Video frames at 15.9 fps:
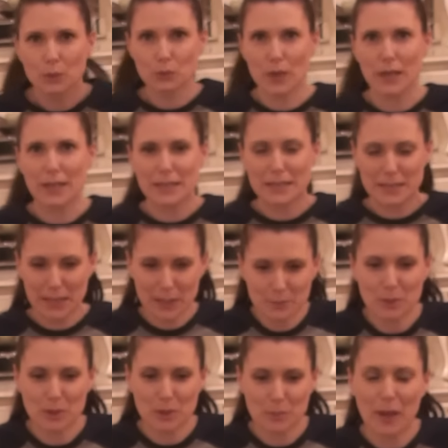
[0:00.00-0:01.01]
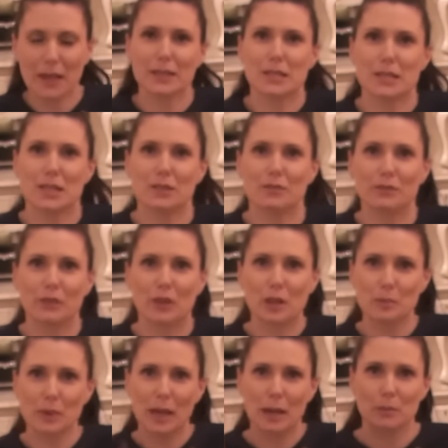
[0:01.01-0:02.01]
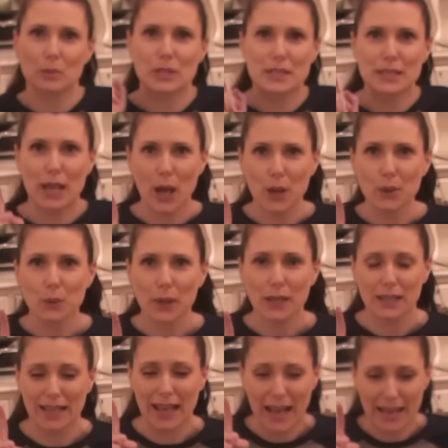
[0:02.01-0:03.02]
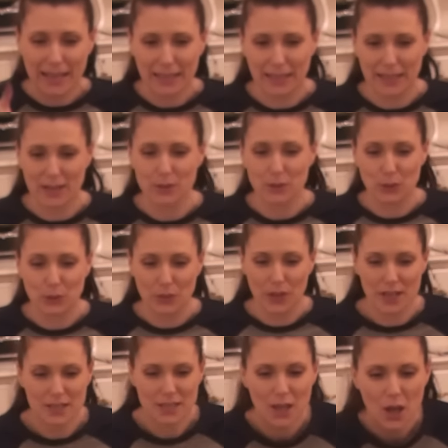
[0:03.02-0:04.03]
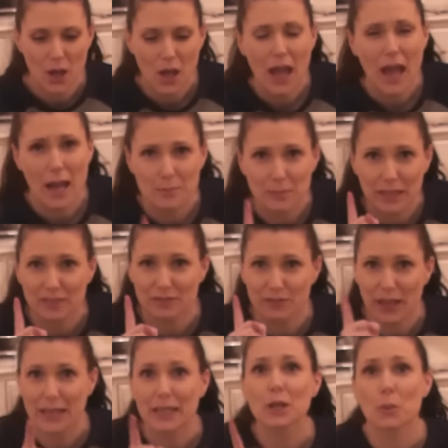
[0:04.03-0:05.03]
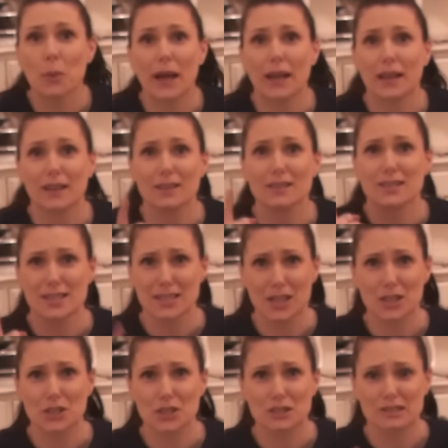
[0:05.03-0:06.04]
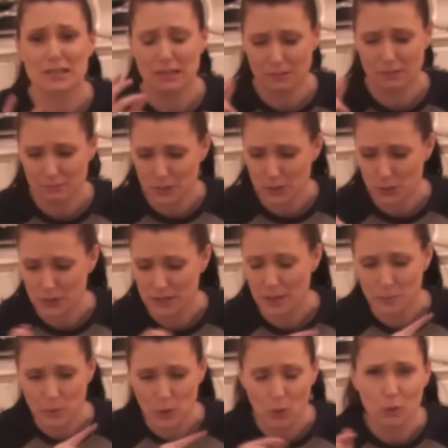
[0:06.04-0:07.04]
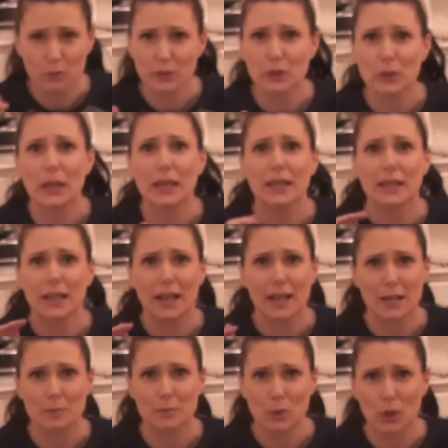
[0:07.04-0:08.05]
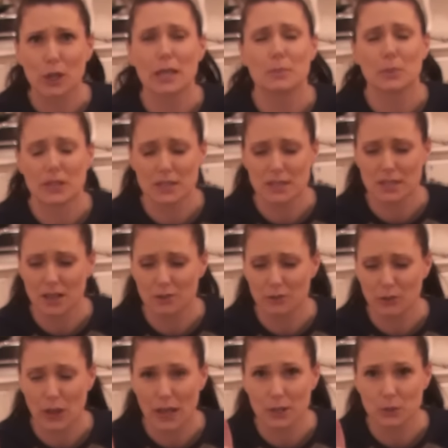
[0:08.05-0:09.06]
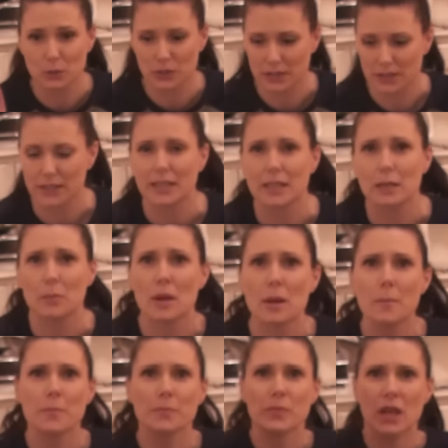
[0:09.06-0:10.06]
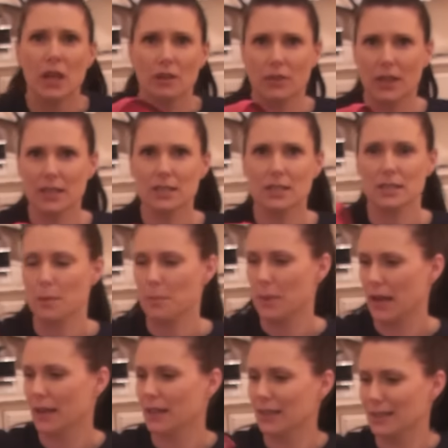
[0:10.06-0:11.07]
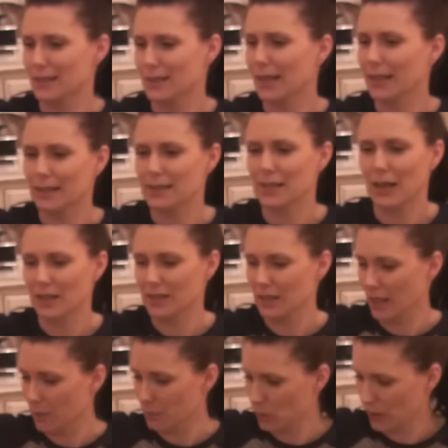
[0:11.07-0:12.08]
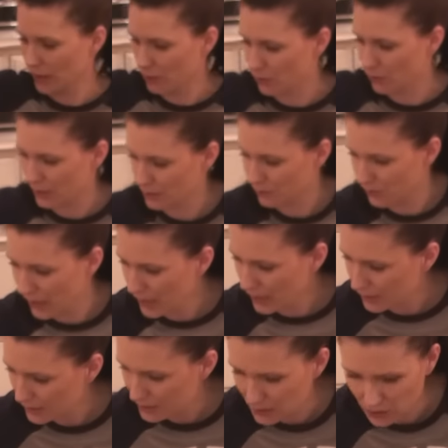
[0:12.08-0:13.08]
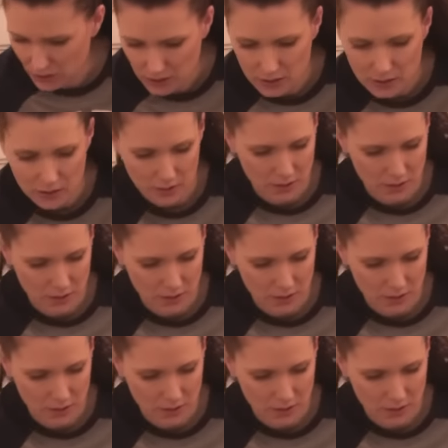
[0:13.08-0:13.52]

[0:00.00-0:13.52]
Right, sitting with the pile of stuff in front of me, I'm going to see how quickly I can get through this and make very quick decisions so as I'm not overthinking it and I'm not keeping stuff that I don't need to keep. This is a bag, it's kind of tatty, I'm going to get rid of that.